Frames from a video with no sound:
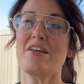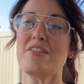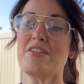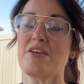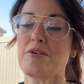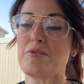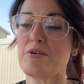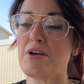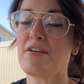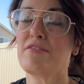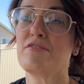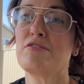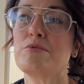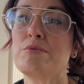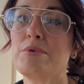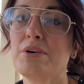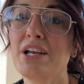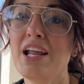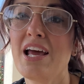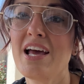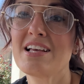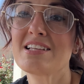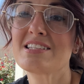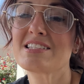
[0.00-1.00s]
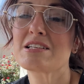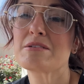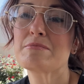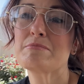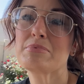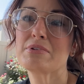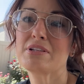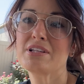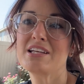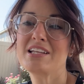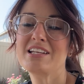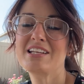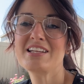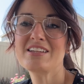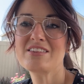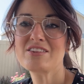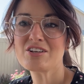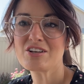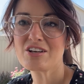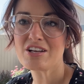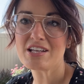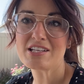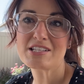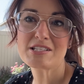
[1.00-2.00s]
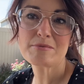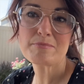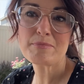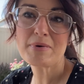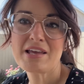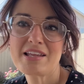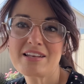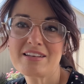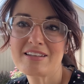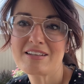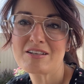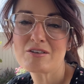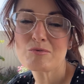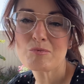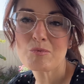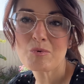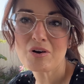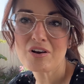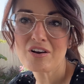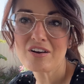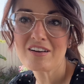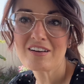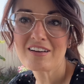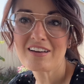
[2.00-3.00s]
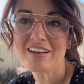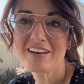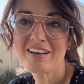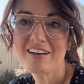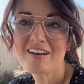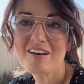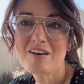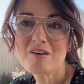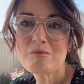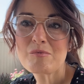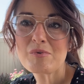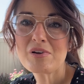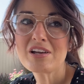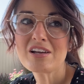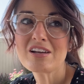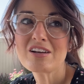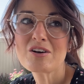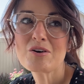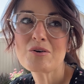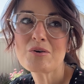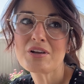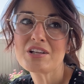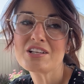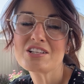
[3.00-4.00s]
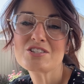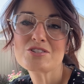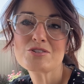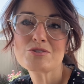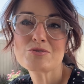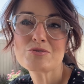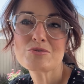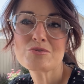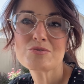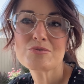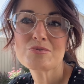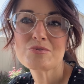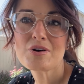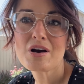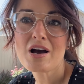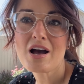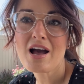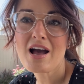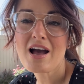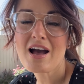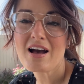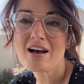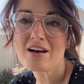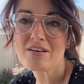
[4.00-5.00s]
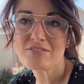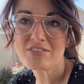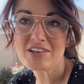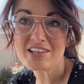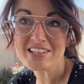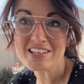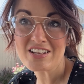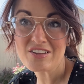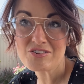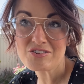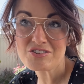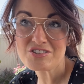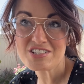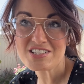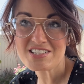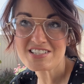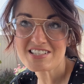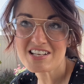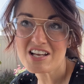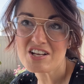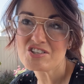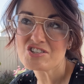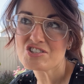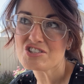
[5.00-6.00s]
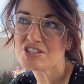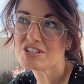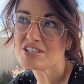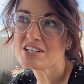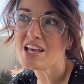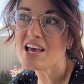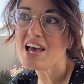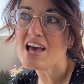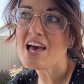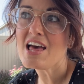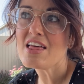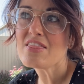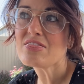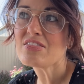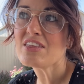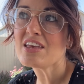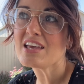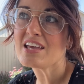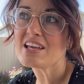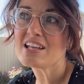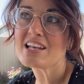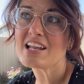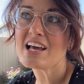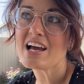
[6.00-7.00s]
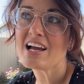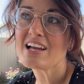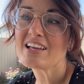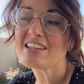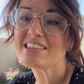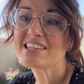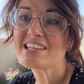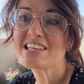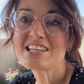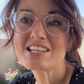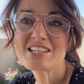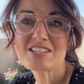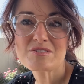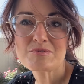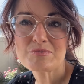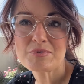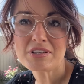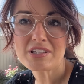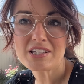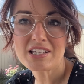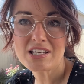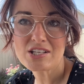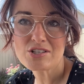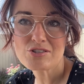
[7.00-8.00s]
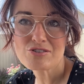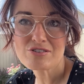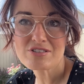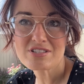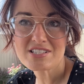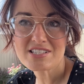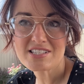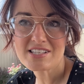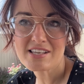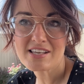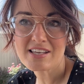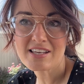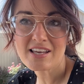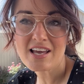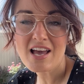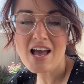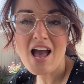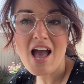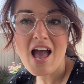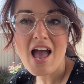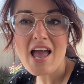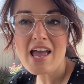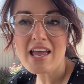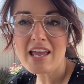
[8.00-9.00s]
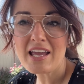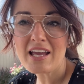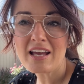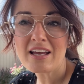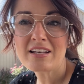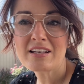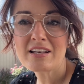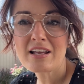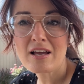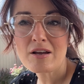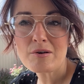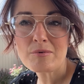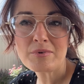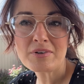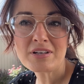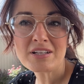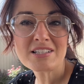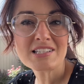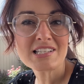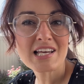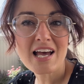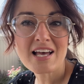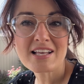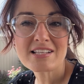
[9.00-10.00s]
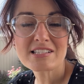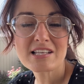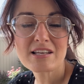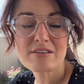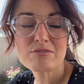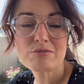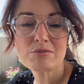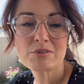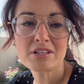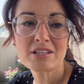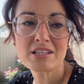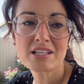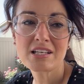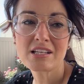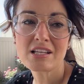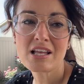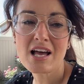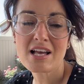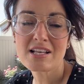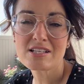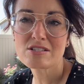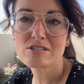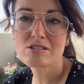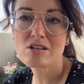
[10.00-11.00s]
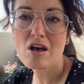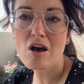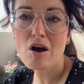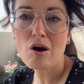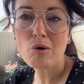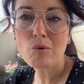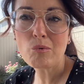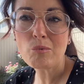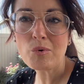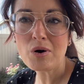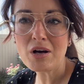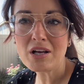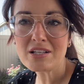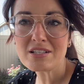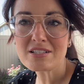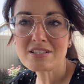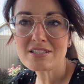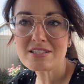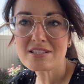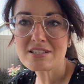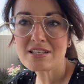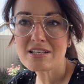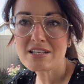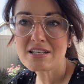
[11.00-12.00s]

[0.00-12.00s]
that everyone has completed their independent work, we are going to have another discussion that I think is really interesting. And I wanted to ask everyone in the class, what